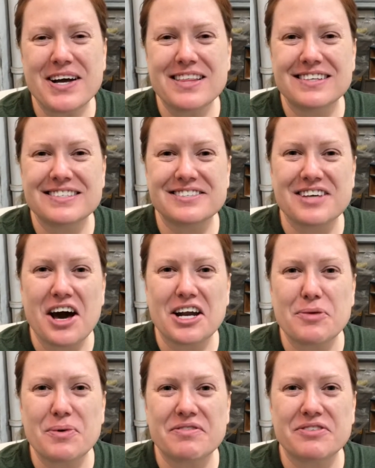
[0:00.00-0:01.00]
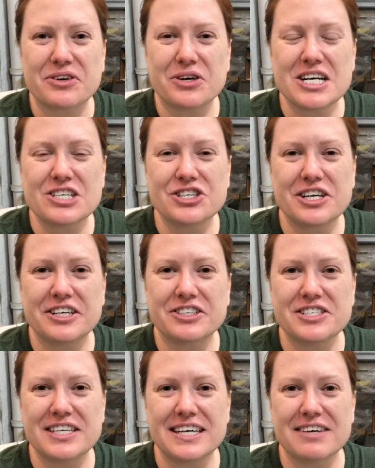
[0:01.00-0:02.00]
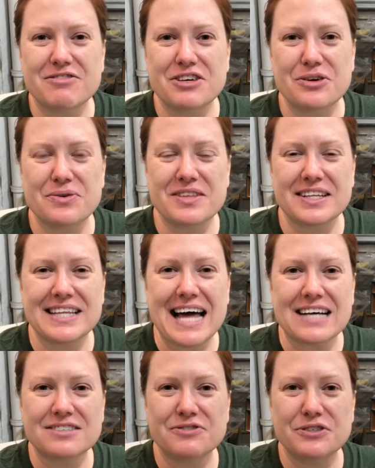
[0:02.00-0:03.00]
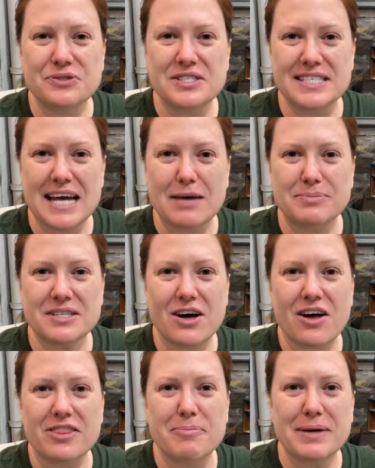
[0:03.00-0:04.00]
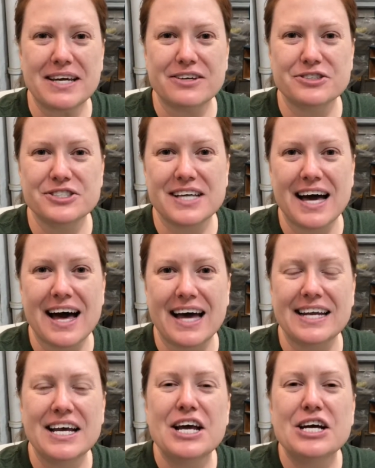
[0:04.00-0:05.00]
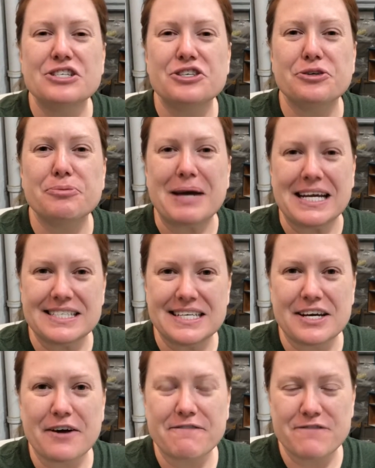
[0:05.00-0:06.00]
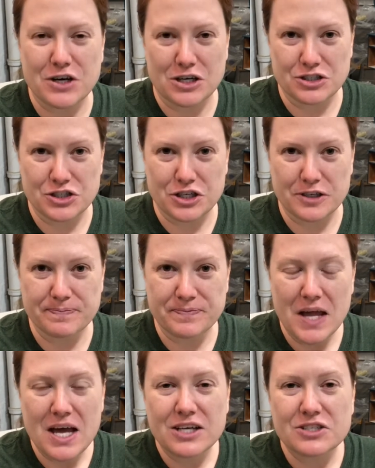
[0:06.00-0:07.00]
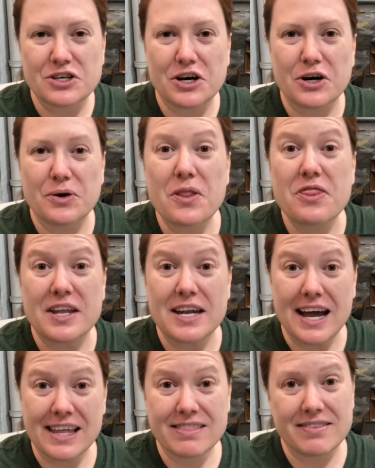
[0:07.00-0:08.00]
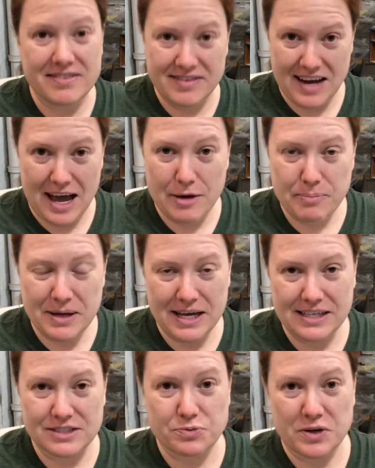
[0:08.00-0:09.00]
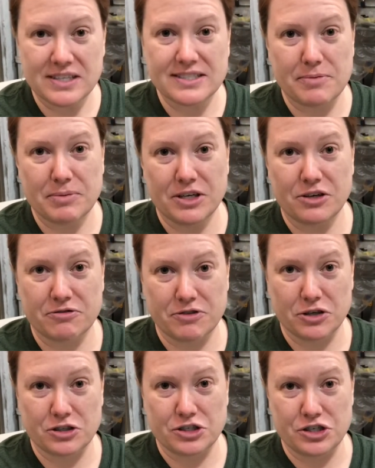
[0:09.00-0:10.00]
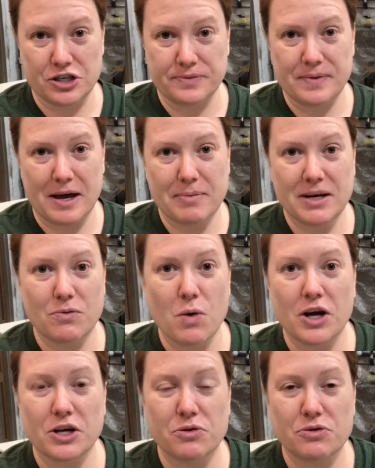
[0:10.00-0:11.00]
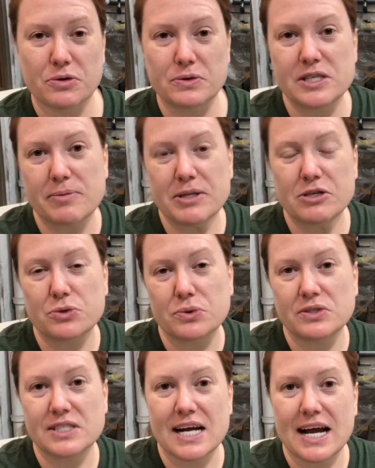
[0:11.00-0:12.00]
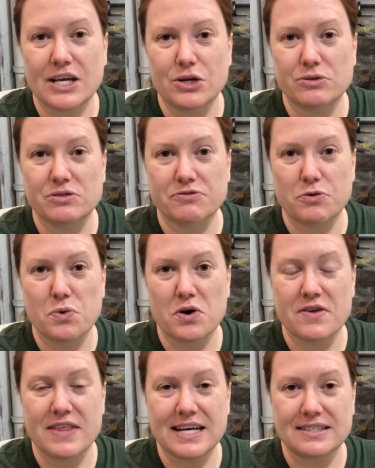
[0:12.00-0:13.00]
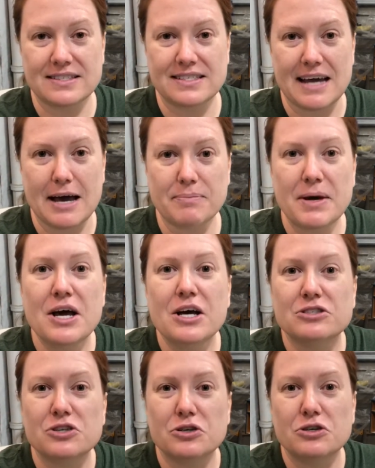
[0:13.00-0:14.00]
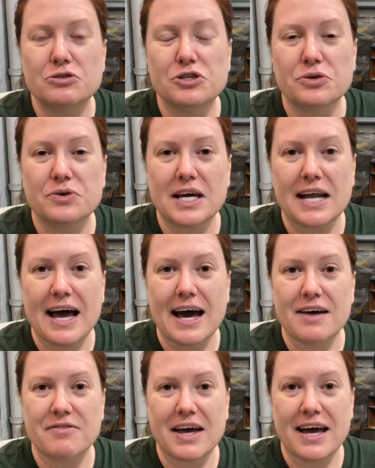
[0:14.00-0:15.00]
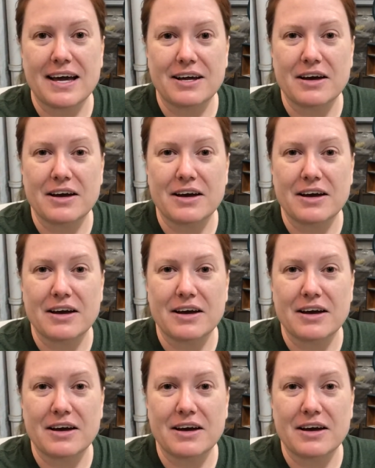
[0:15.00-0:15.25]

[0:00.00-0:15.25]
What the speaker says: this is Connie with Flourish, here to give you the last few steps on the beginner's guide to painting furniture. So the 9th step is reassembling your furniture. I'm going to walk you through some of the tools that I use for that step so you too can have a